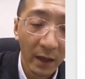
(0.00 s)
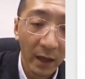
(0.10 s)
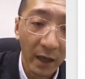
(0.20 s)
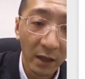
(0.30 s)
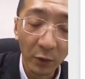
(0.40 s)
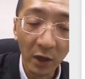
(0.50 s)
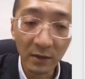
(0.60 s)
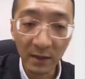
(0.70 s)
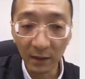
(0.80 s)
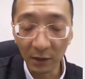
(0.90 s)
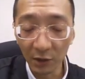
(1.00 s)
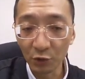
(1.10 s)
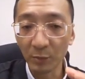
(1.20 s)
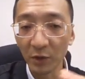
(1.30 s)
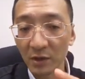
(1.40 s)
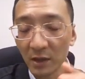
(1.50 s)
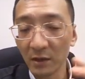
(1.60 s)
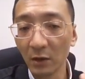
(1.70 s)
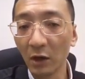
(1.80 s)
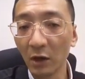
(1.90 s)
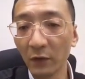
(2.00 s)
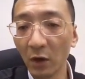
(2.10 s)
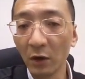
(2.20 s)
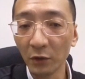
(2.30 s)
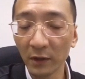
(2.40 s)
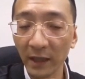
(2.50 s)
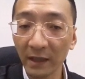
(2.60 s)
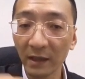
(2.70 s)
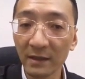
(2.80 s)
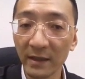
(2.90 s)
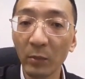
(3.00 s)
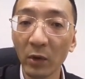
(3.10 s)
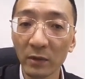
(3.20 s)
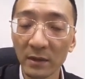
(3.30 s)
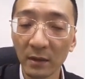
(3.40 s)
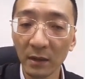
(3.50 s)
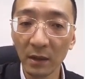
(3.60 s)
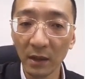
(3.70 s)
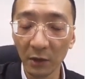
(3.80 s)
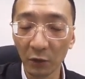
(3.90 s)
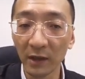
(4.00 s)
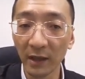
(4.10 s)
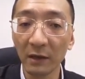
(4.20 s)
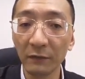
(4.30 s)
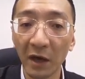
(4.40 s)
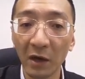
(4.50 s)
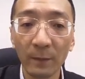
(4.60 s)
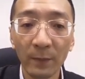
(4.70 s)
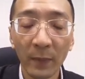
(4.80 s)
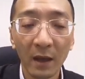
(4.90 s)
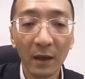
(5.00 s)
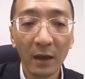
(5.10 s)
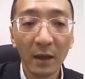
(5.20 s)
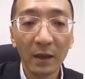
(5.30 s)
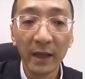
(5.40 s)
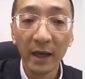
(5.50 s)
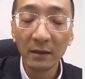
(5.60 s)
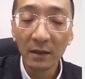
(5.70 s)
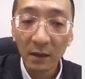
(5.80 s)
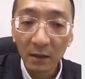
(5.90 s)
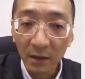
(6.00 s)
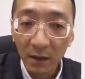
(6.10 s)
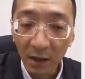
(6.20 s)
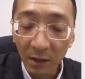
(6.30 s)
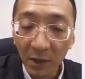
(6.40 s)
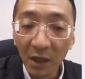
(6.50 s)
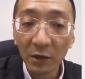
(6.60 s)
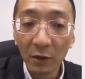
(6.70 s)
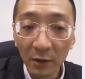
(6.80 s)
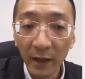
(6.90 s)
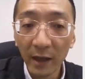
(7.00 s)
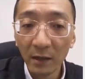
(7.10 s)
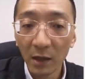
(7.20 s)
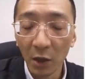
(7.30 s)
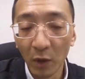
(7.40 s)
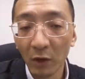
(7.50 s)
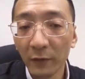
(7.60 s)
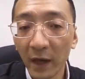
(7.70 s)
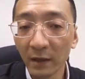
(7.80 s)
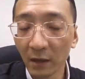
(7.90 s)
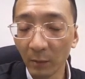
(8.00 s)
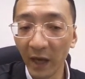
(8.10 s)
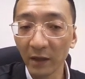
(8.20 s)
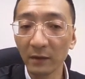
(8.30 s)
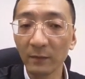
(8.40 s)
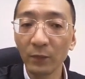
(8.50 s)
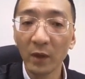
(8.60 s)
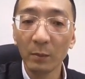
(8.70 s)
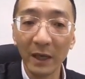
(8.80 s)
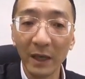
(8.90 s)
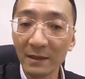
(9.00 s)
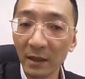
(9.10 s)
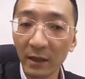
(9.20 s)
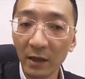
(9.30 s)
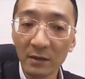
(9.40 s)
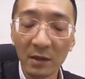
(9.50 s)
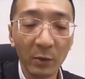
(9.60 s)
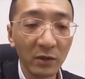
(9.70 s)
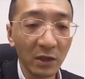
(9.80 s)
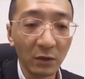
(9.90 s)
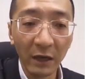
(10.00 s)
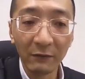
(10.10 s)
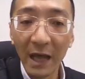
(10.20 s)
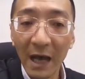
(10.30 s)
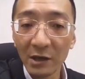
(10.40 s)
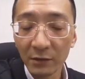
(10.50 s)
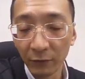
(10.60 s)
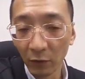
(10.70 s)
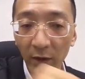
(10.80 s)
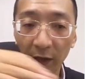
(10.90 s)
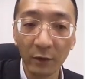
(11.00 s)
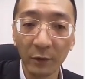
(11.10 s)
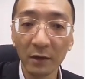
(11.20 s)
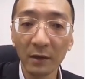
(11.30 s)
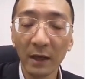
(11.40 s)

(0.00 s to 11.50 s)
And you will see the distribution of all your data samples in your data file. Then immediately you will find the pattern. Basically, suppose you have a large floor area,